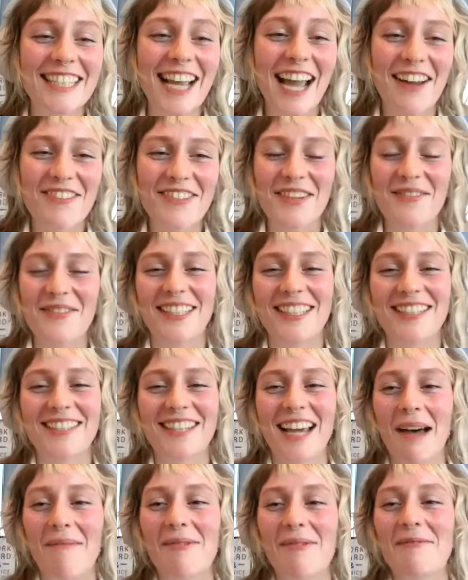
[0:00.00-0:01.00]
actually have
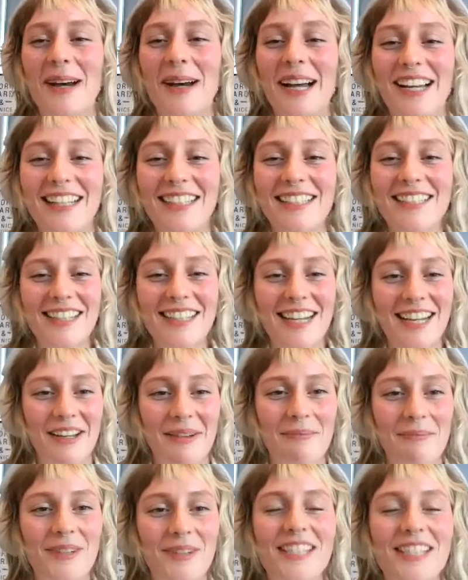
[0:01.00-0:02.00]
something top of mind
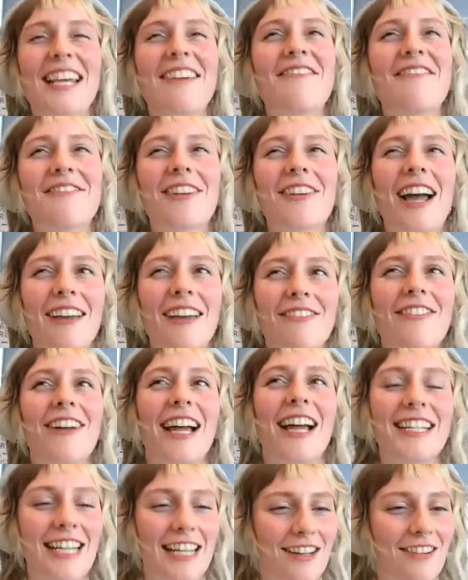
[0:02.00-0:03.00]
because
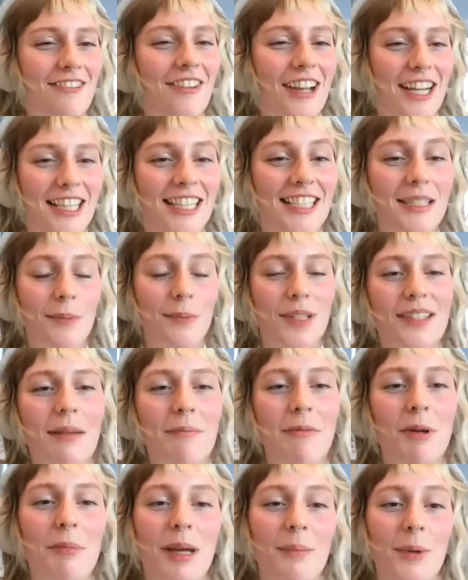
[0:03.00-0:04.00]
I've identified this with
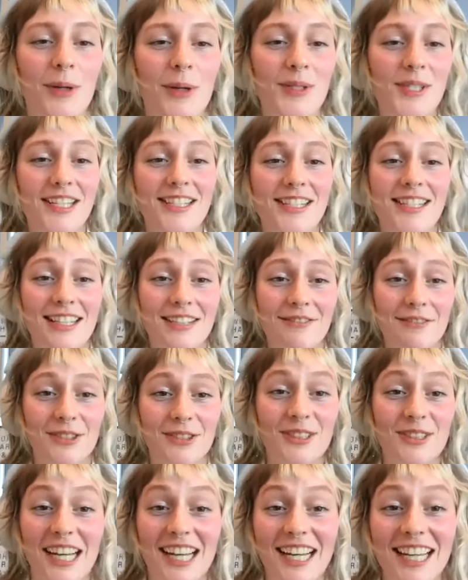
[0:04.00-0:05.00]
some of my most
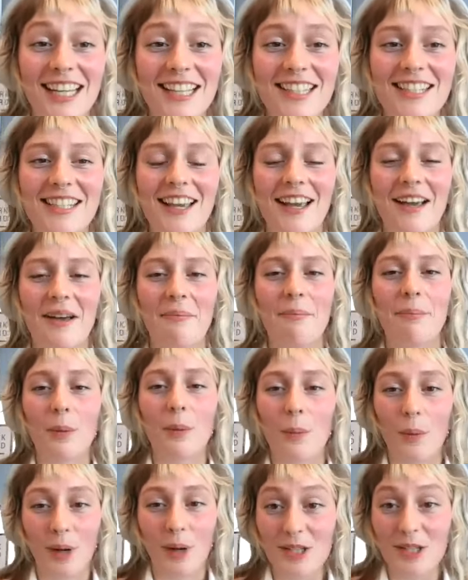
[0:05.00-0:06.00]
successful clients.
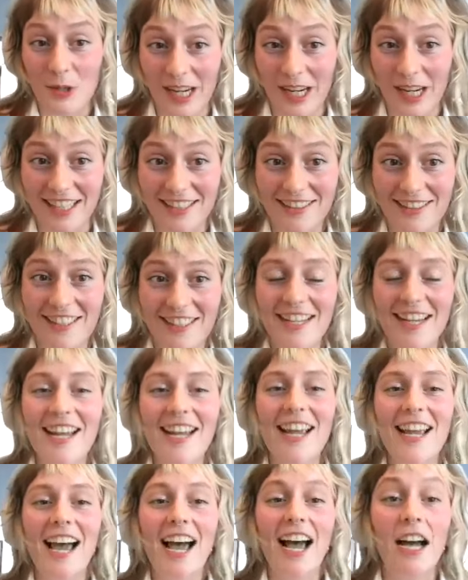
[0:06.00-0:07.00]
But one trait
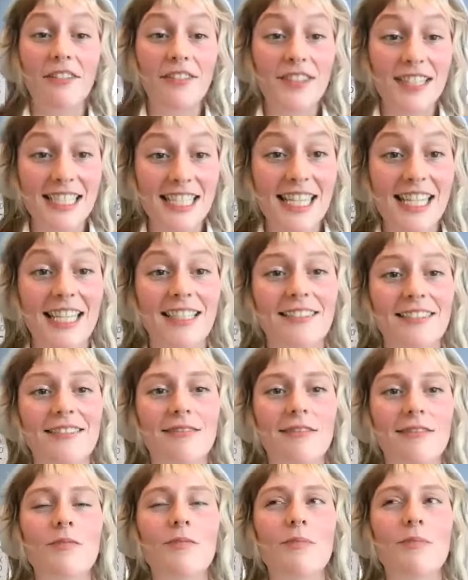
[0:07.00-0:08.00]
I've
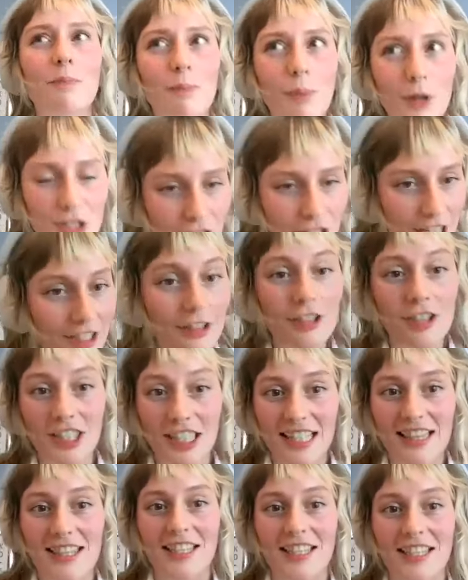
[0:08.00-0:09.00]
seen,
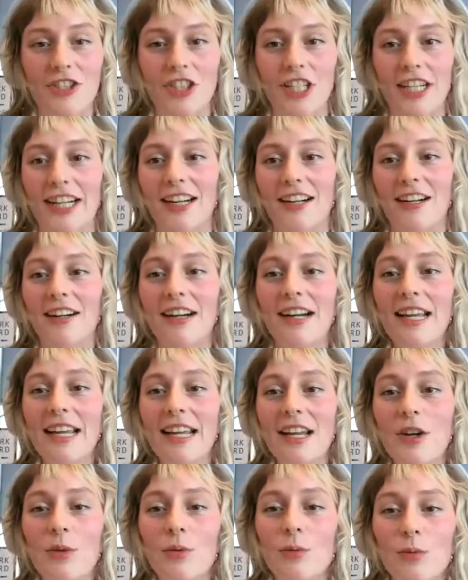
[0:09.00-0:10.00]
particularly this year,
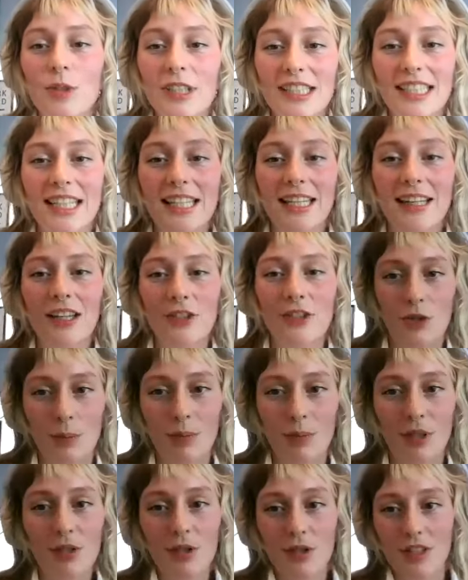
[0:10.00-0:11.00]
really
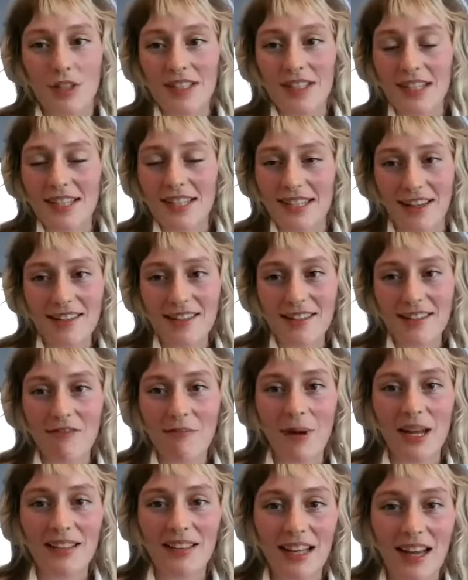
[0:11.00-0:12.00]
contribute to the success
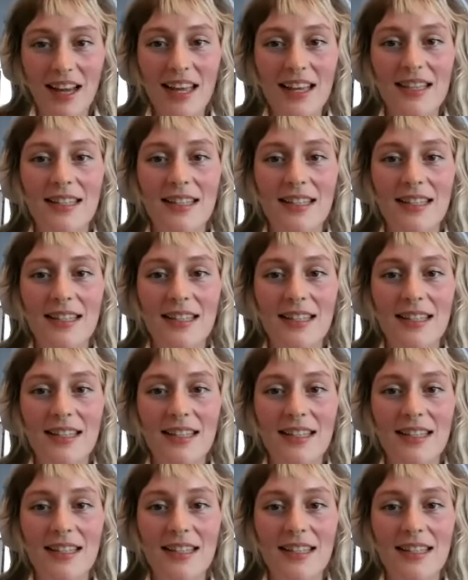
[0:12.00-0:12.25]
of my